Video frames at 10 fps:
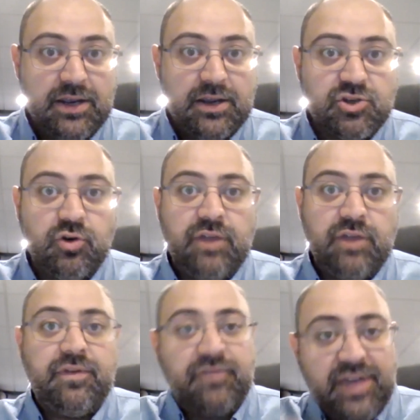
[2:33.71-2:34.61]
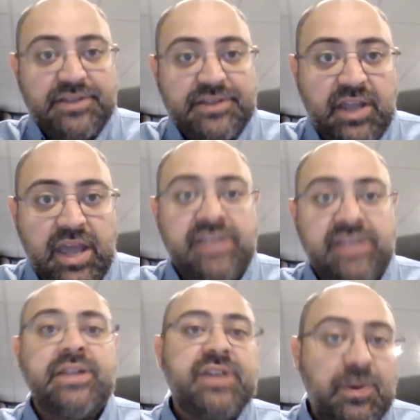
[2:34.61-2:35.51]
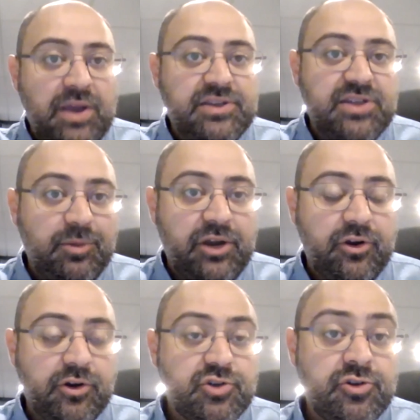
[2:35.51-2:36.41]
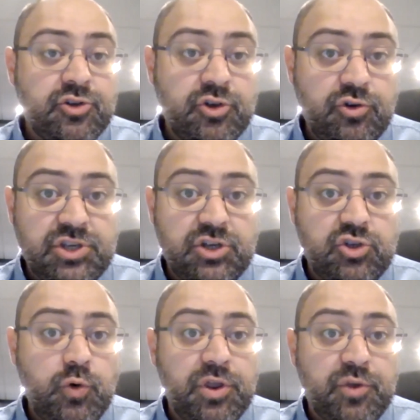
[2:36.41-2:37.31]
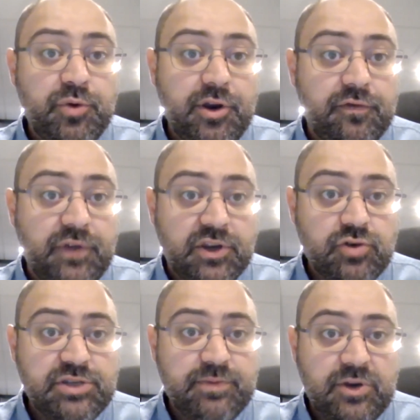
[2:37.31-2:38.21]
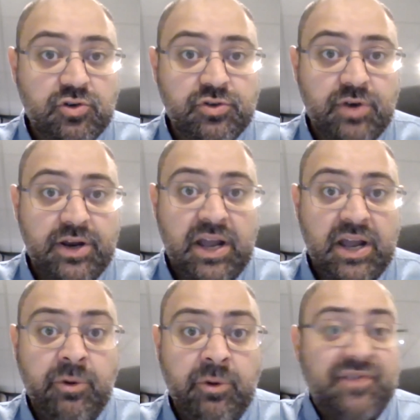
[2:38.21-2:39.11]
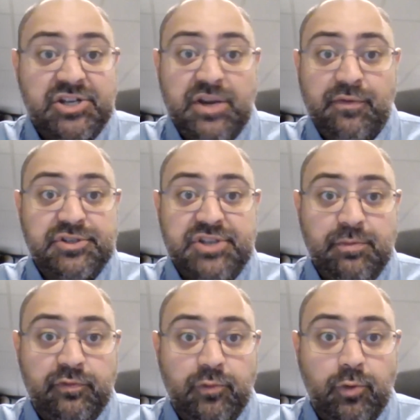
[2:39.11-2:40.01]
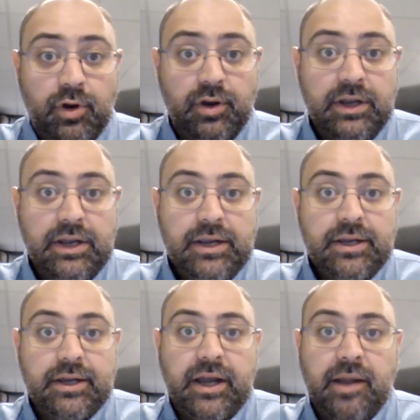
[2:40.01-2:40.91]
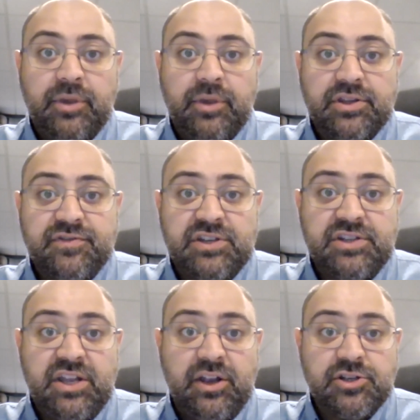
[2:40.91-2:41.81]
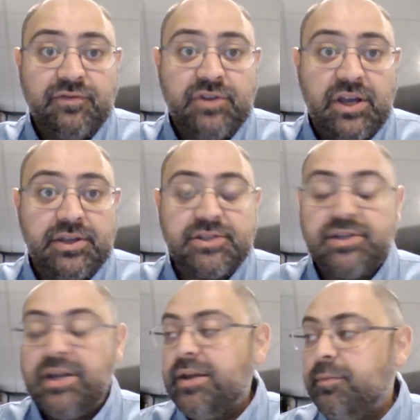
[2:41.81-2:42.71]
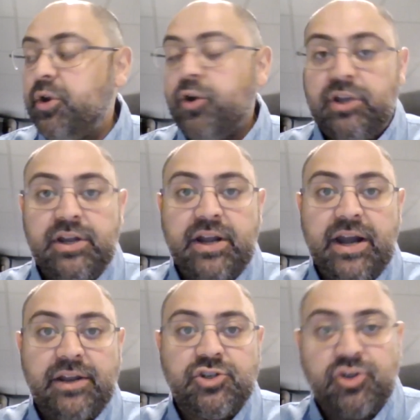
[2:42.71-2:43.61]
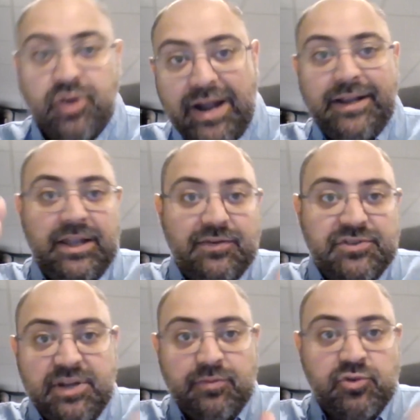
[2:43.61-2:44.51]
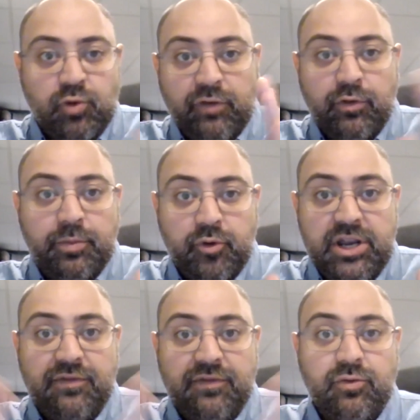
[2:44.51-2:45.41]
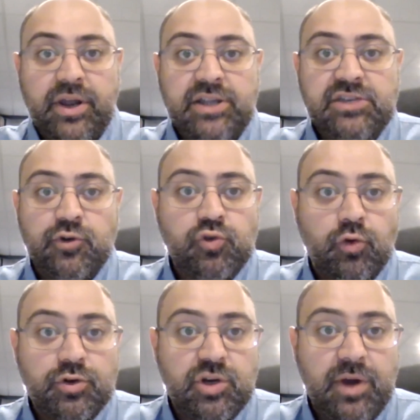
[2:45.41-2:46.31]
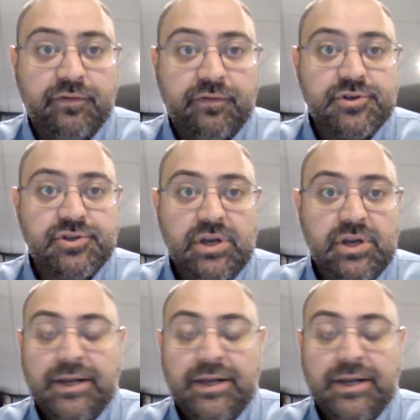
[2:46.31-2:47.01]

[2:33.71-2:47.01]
So if that's the case, that's kind of why some lenders are introducing 2- and 3-year fixed rate specials right now, which I've actually never seen before in the 16 years I've done this, purely to kind of try to give some sort of reprieve in rates for short-term offers.